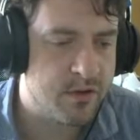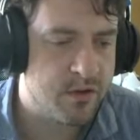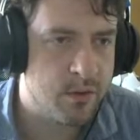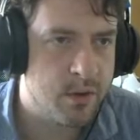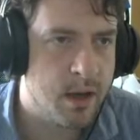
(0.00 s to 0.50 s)

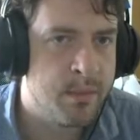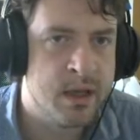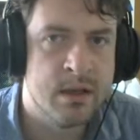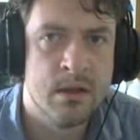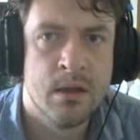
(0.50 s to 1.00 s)
too. I
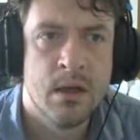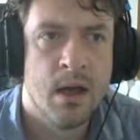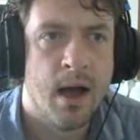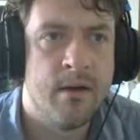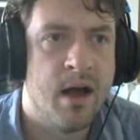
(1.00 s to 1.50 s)
mean,
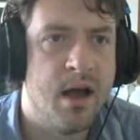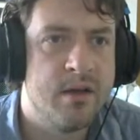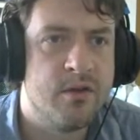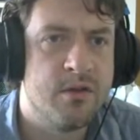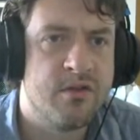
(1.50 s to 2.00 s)
I
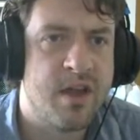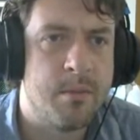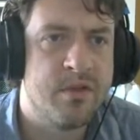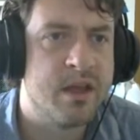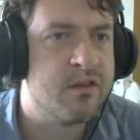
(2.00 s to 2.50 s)
do the same
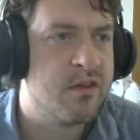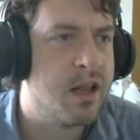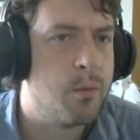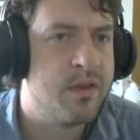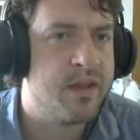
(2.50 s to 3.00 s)
thing. So
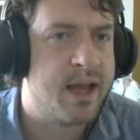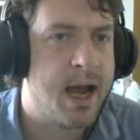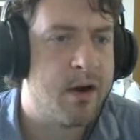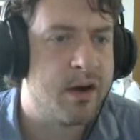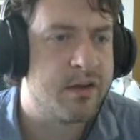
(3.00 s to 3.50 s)
like when the
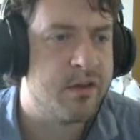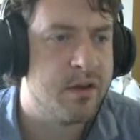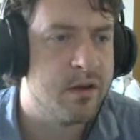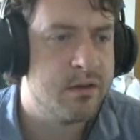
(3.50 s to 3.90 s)
character